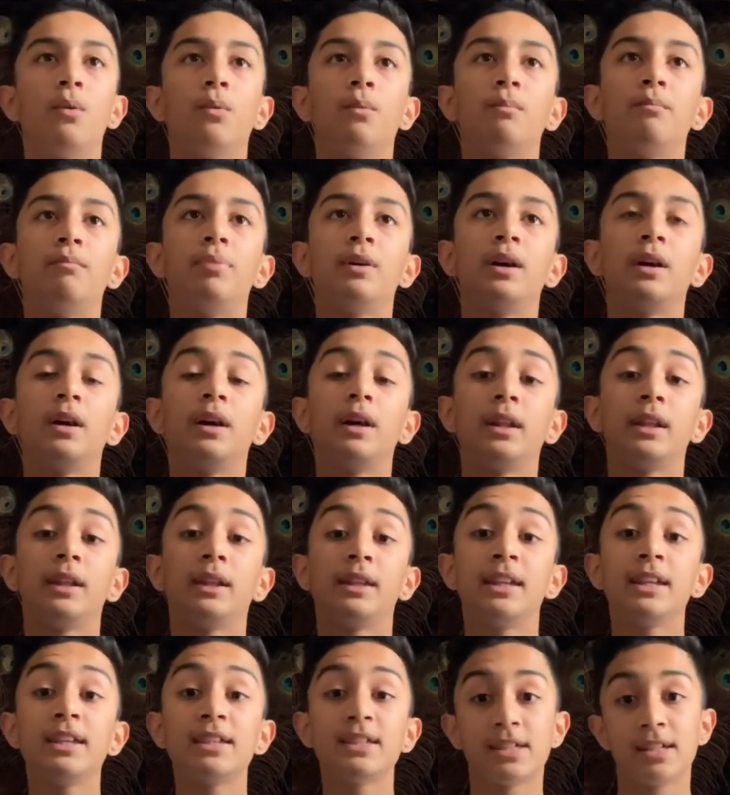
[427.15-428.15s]
But
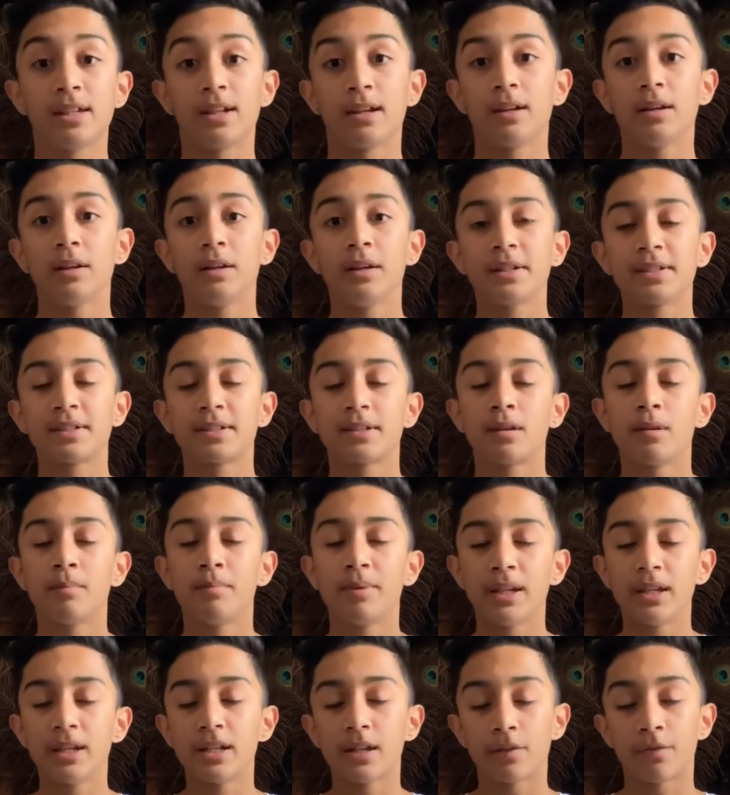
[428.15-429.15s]
this year it's a
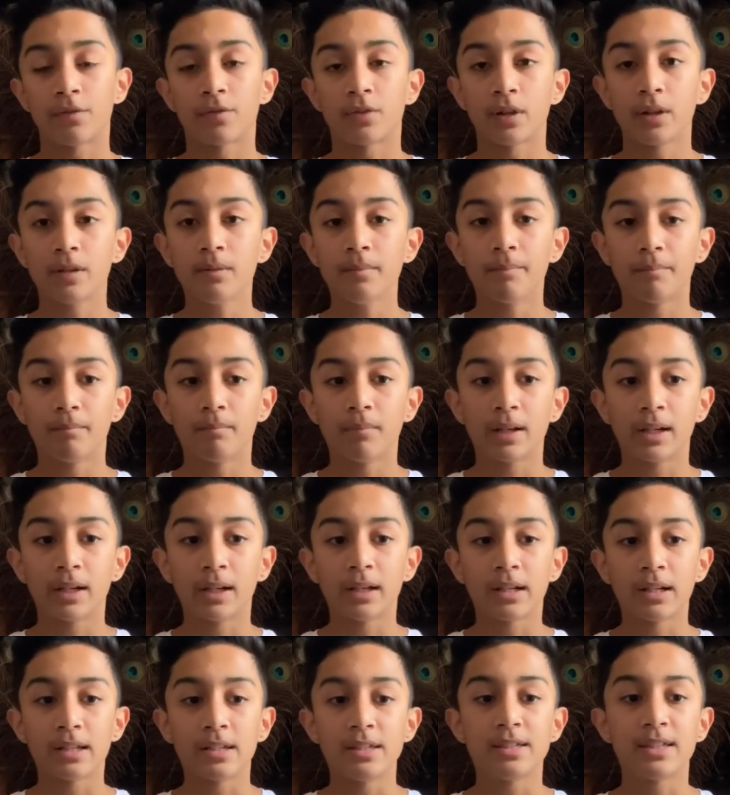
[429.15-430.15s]
bit different
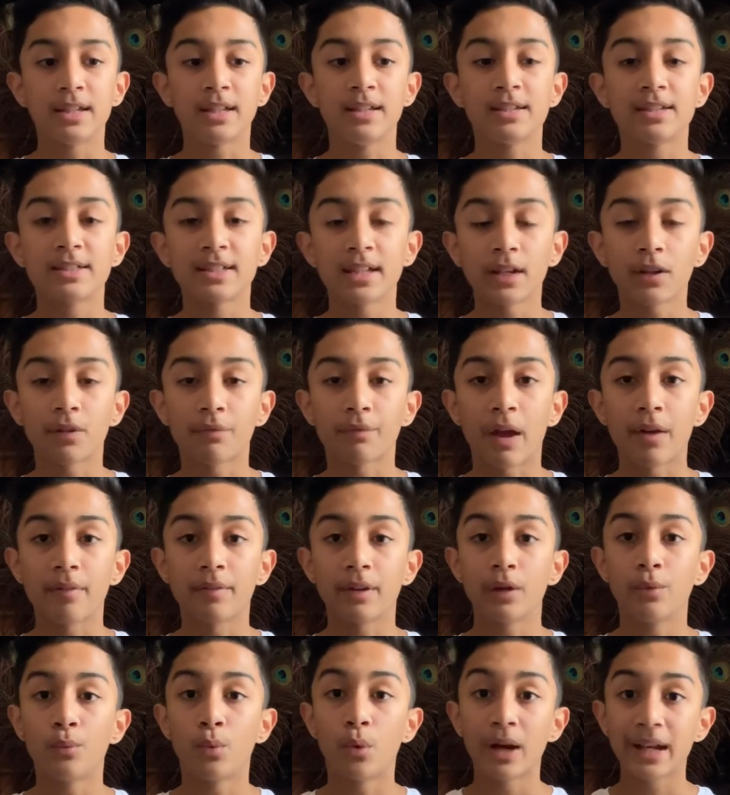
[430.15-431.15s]
because instead of
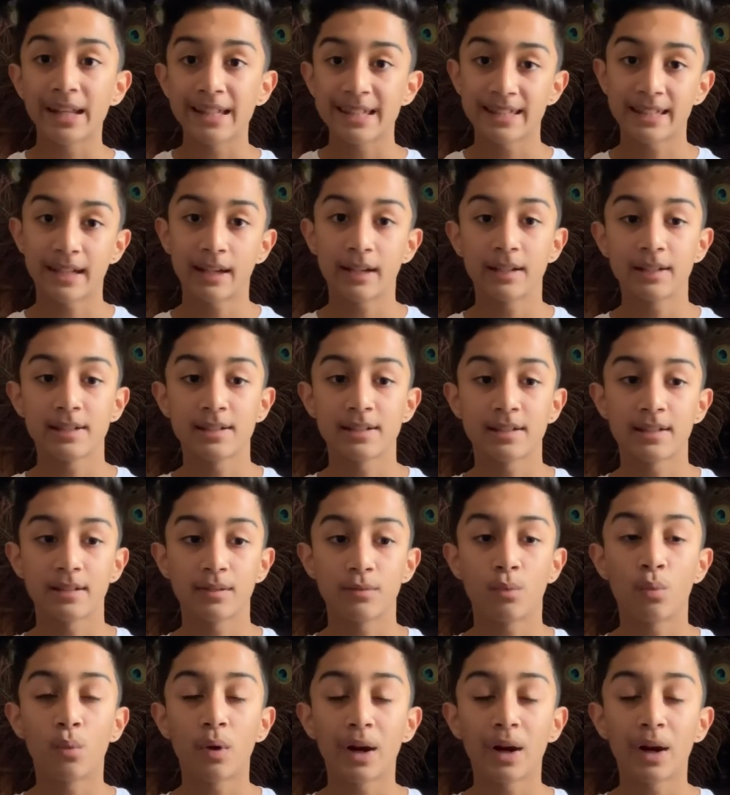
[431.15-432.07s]
having one science